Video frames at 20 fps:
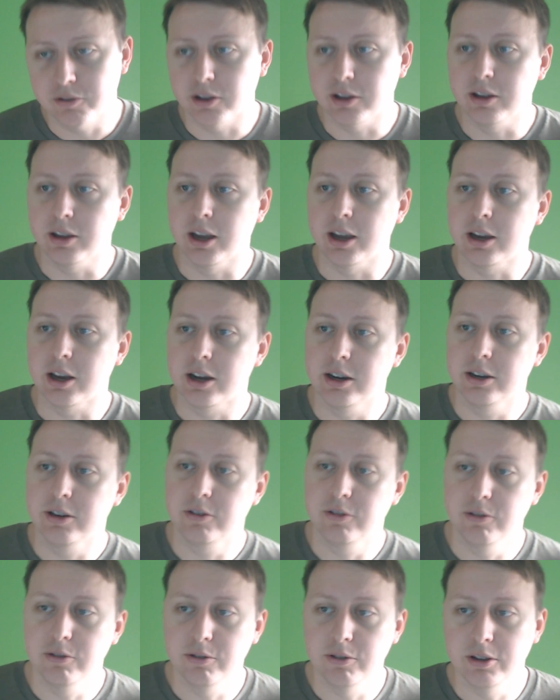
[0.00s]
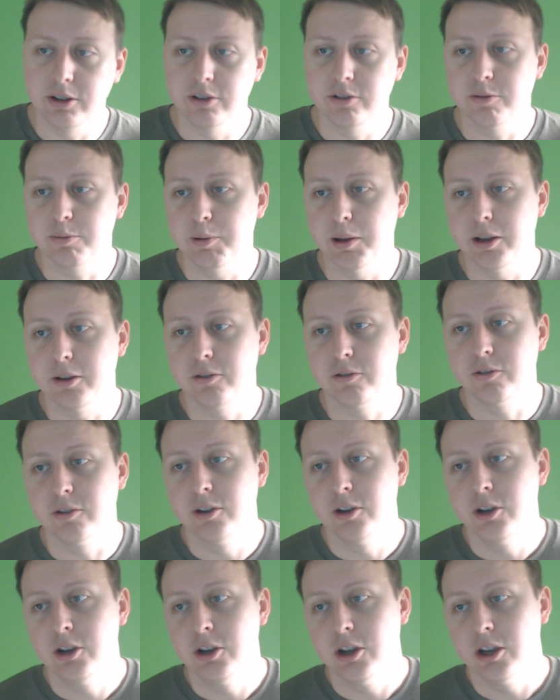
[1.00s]
I, I got into the space
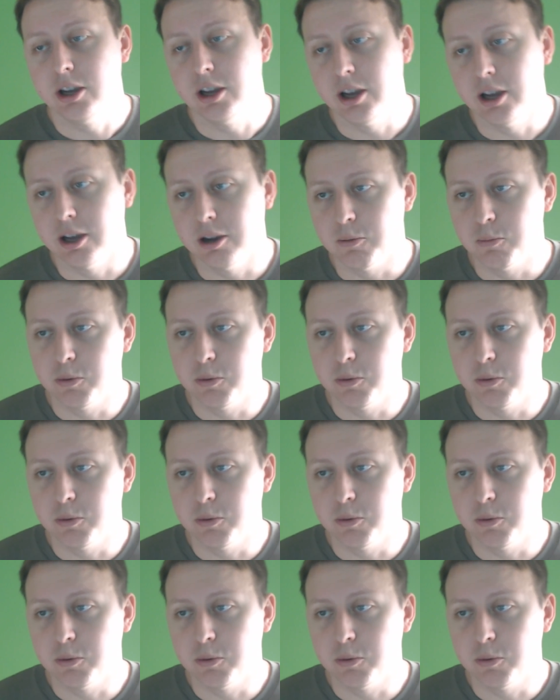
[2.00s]
Uh,